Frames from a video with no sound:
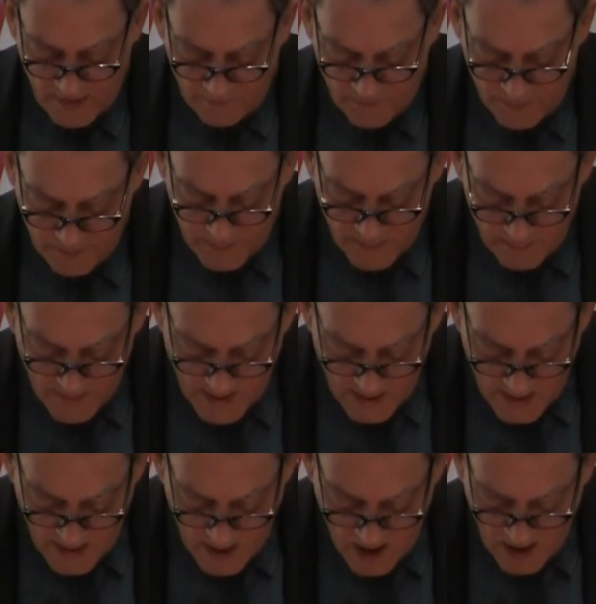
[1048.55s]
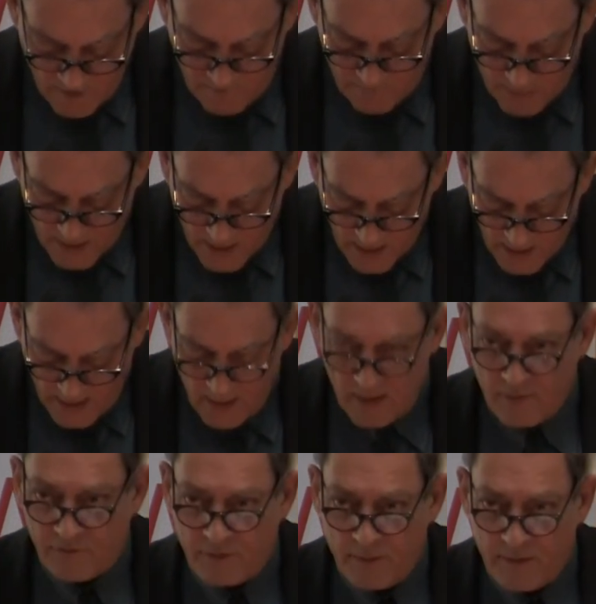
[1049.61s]
if it be made of
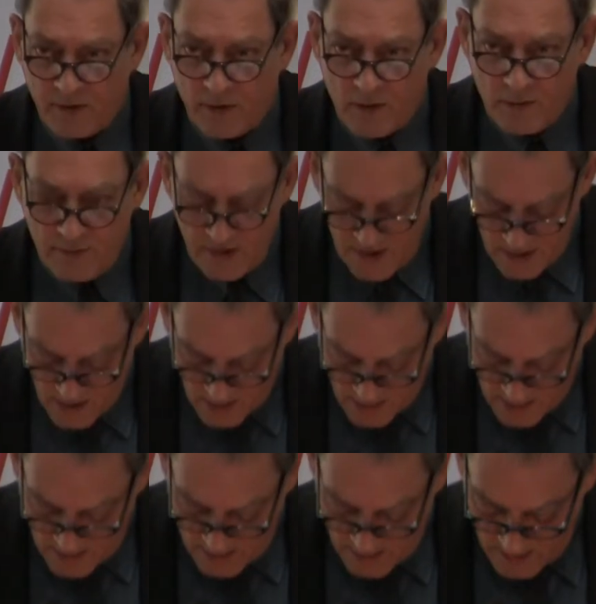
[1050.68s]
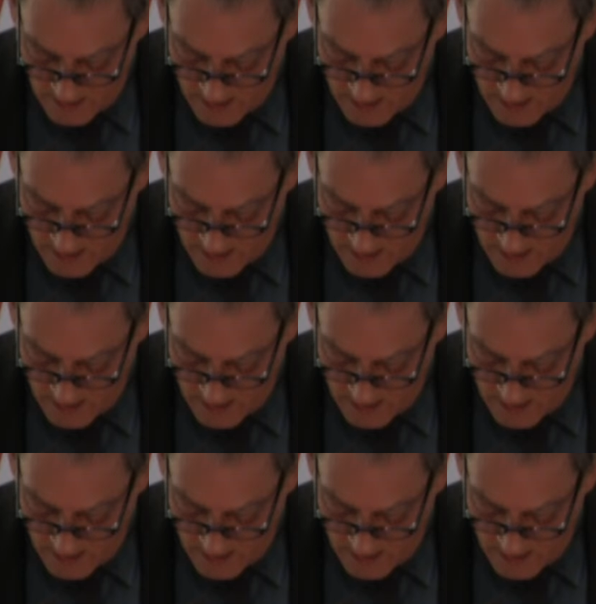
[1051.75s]
pine from your own yard,